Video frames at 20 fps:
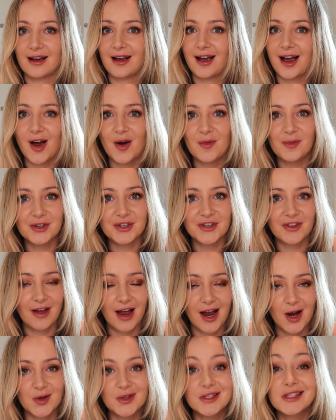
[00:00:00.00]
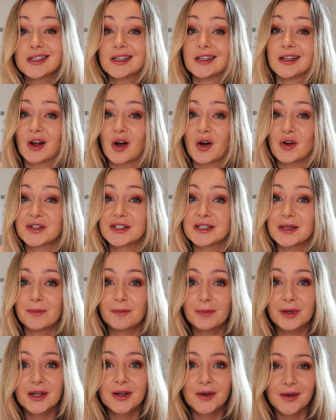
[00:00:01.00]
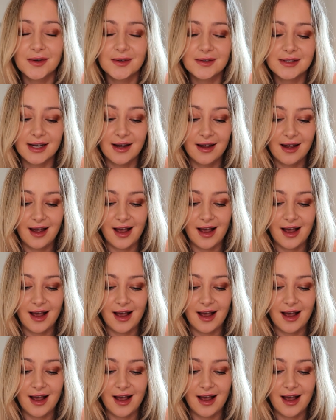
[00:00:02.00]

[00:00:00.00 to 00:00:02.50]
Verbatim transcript: how much the house is going to cost to build,